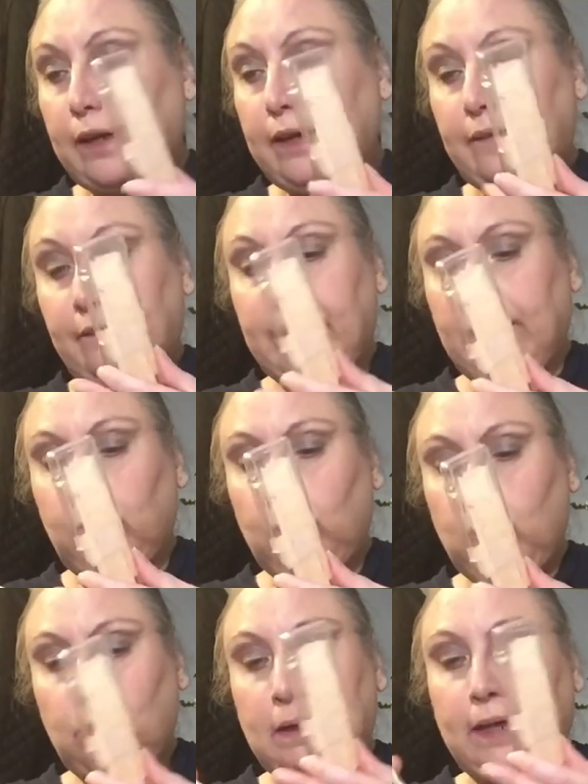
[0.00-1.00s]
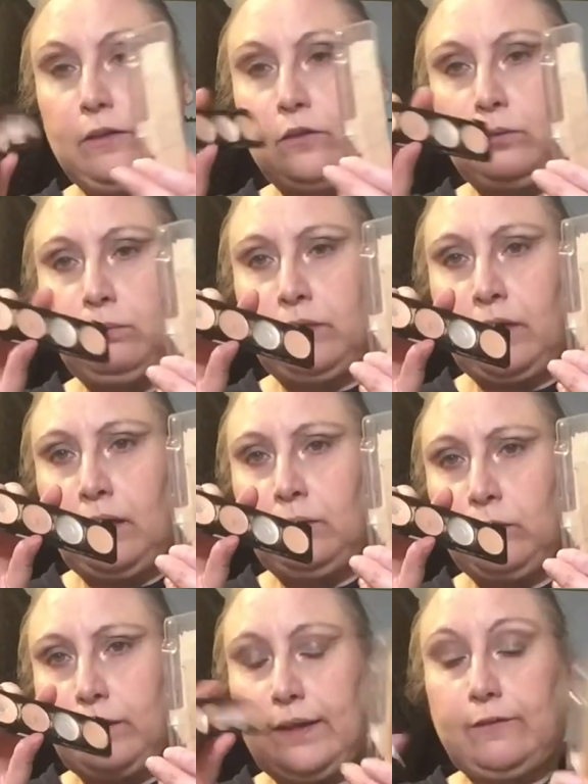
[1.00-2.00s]
and that will come out sometimes,
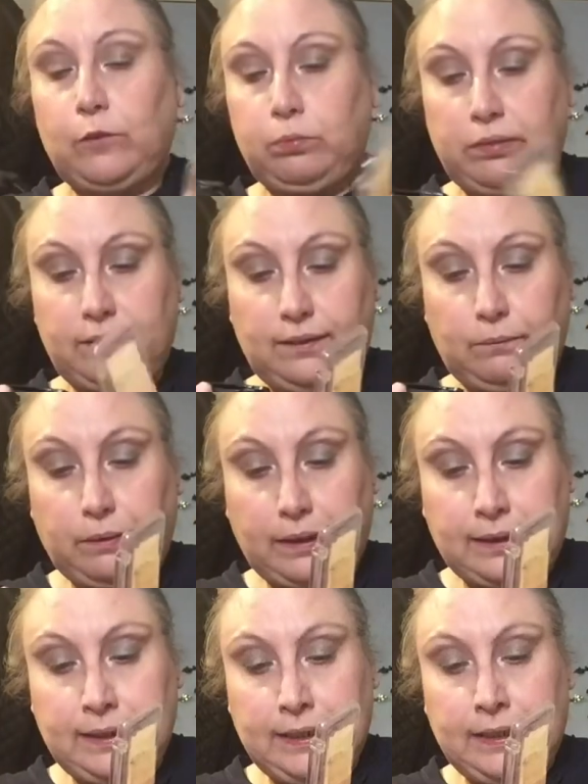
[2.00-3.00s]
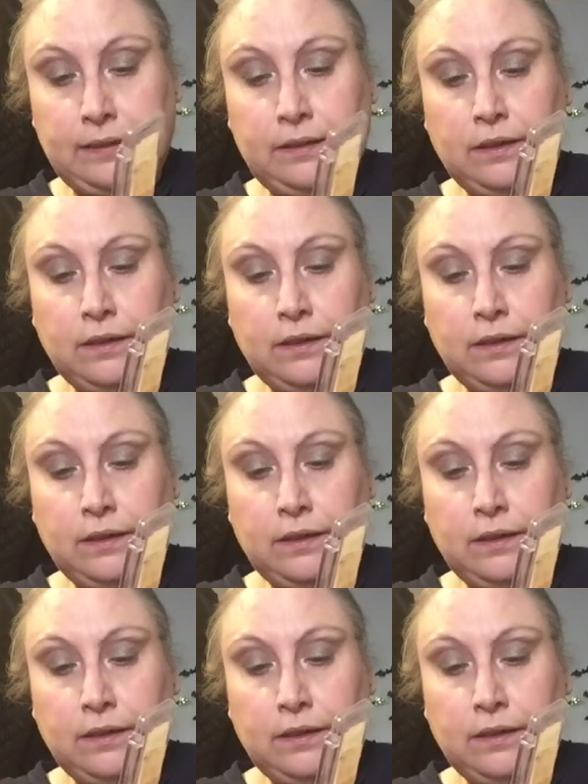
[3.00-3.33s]
so I have to press it back in.